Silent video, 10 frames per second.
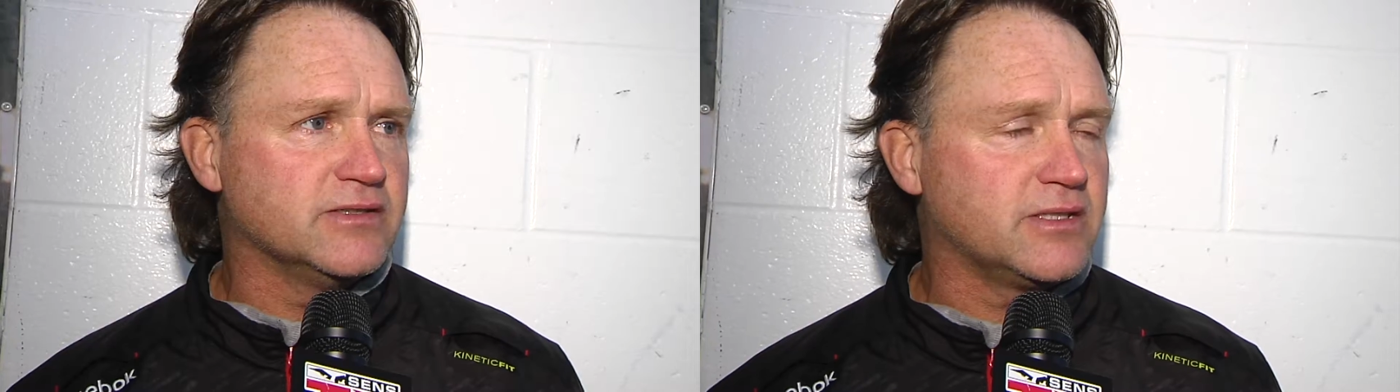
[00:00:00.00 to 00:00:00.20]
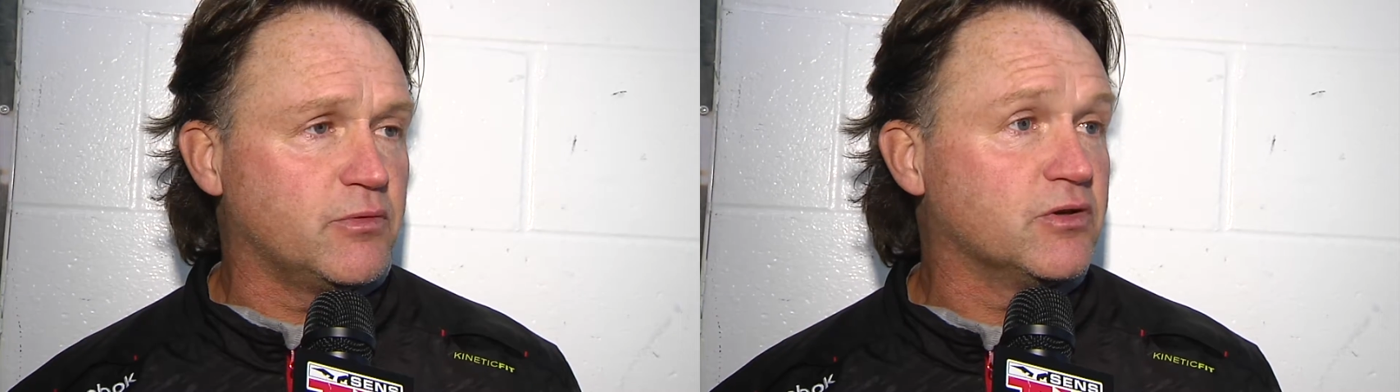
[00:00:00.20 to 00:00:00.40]

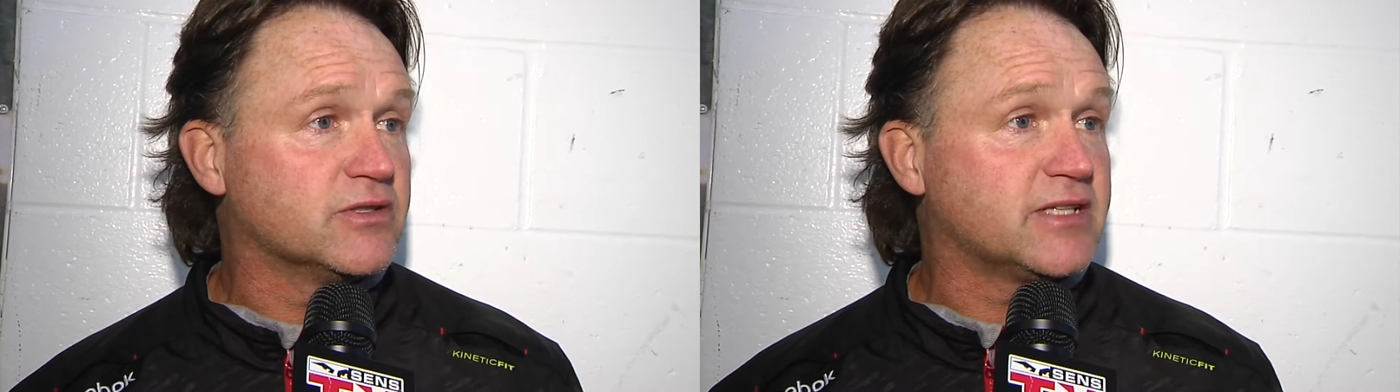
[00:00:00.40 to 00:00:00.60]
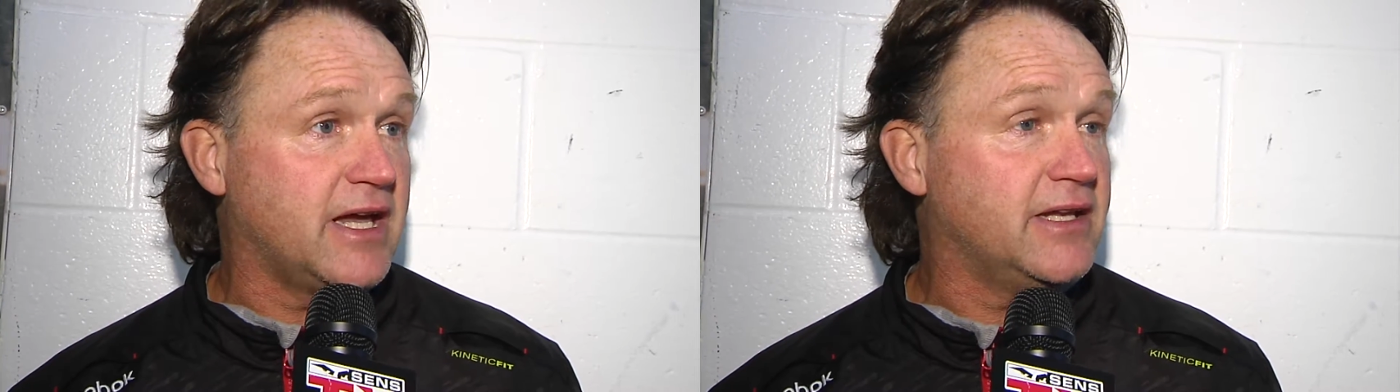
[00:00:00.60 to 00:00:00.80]
some of their
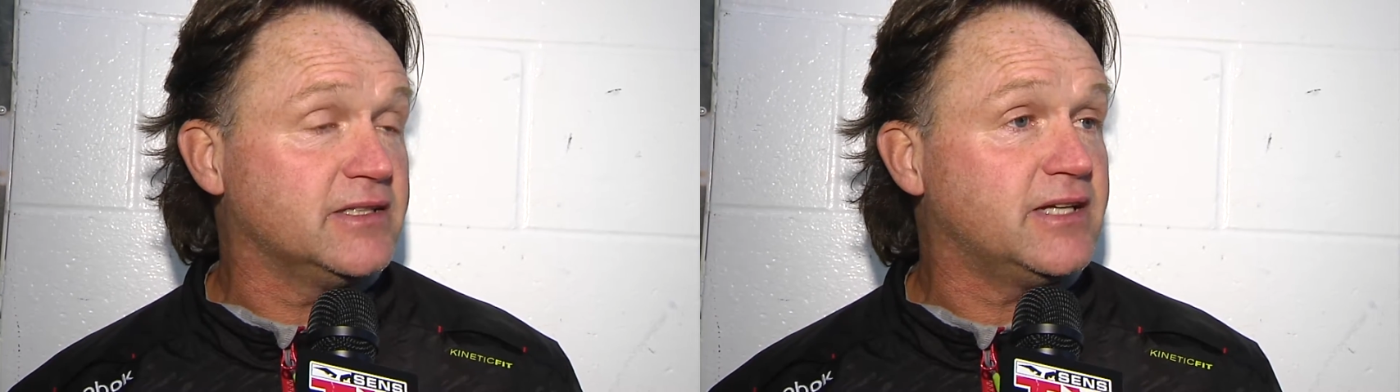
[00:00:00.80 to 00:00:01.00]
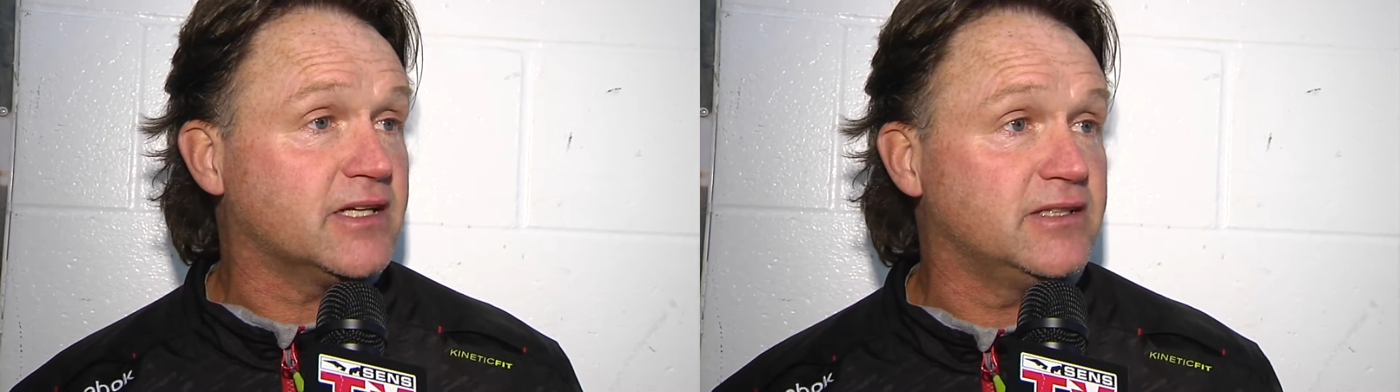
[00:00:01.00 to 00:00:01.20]
skating
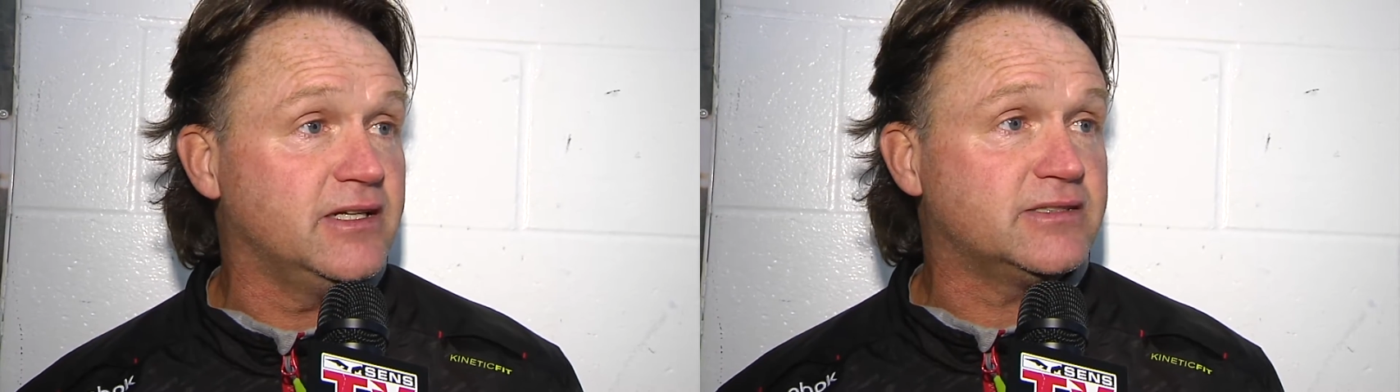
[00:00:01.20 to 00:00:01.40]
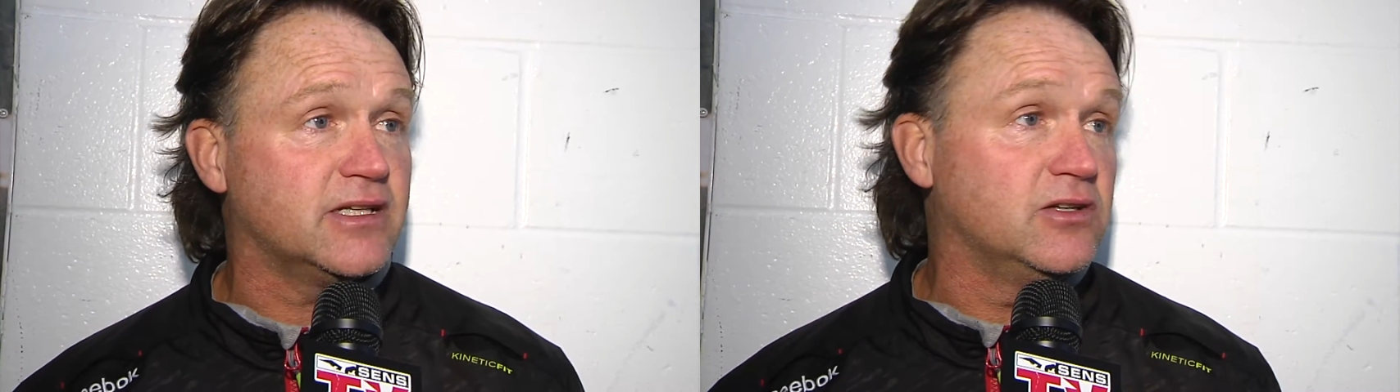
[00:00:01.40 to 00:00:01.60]

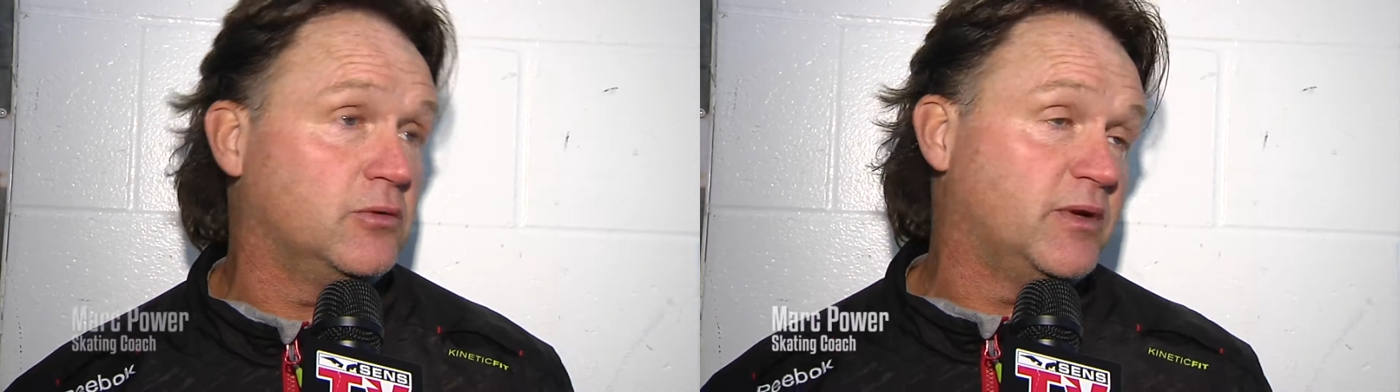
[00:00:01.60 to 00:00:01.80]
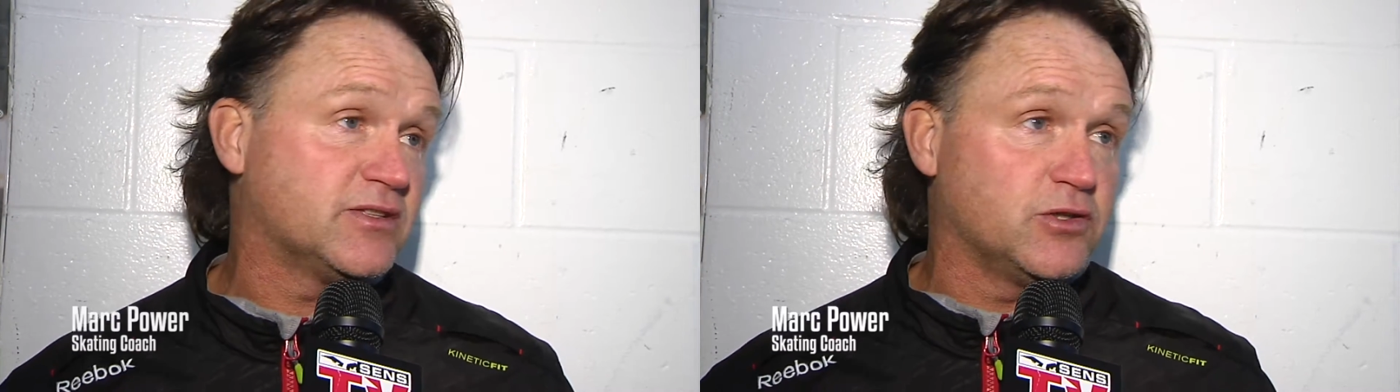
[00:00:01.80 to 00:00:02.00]
techniques a little
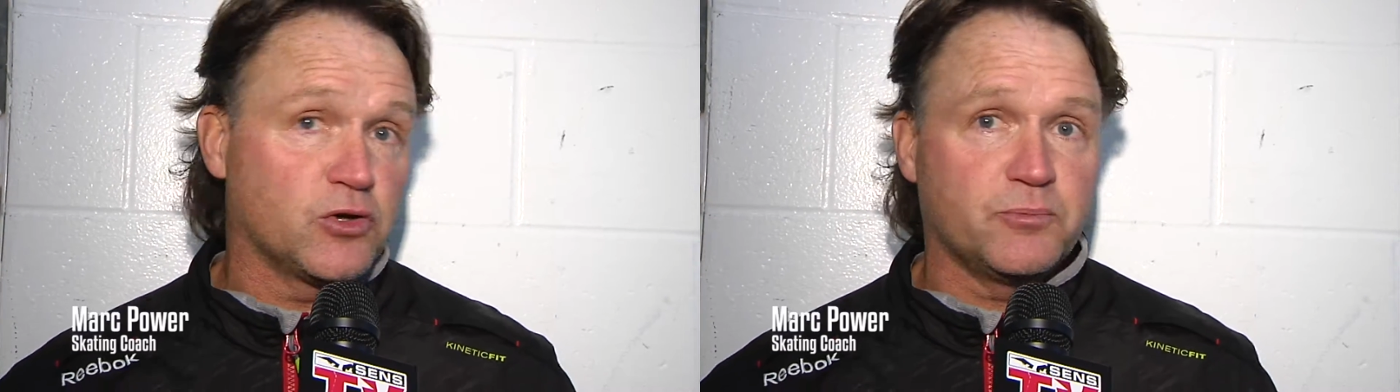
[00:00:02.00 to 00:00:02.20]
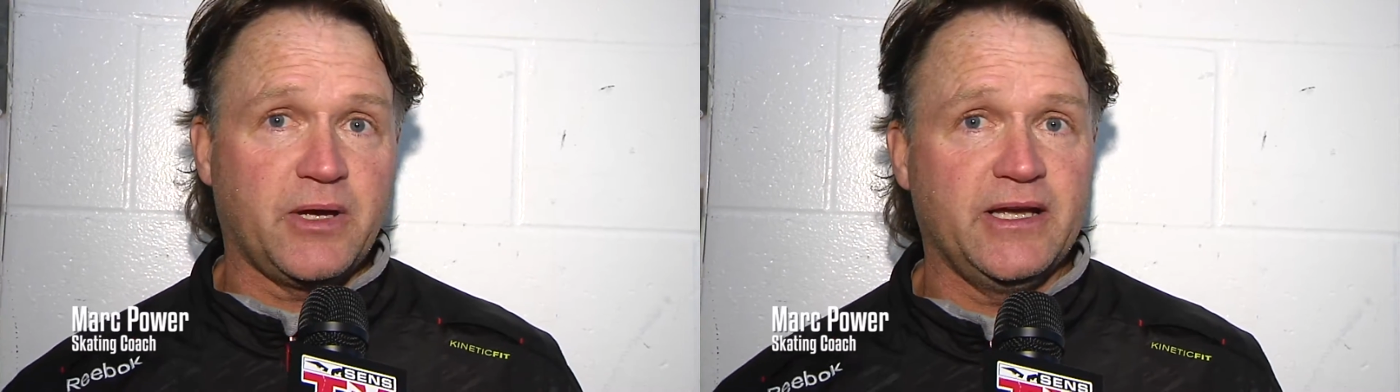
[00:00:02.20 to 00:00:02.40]
bit
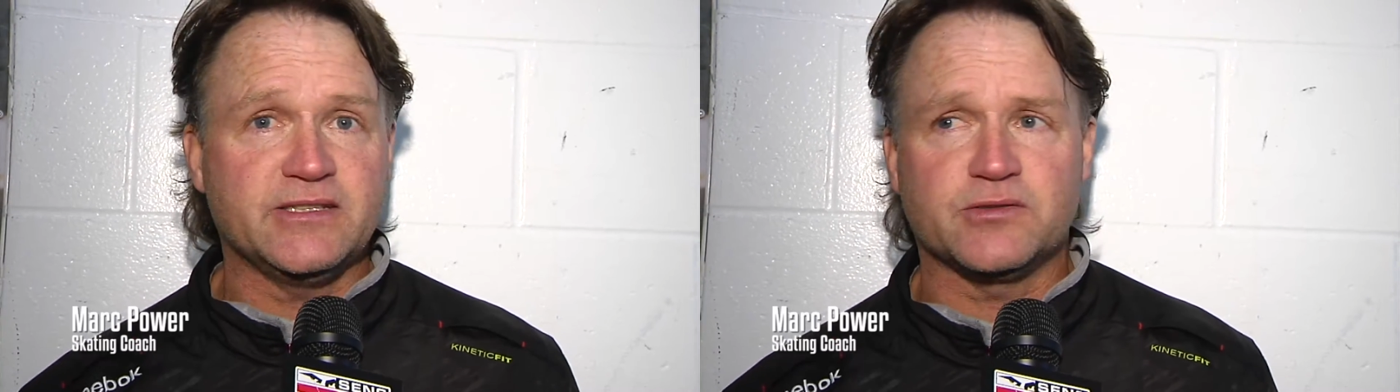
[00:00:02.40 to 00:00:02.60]
slower pace.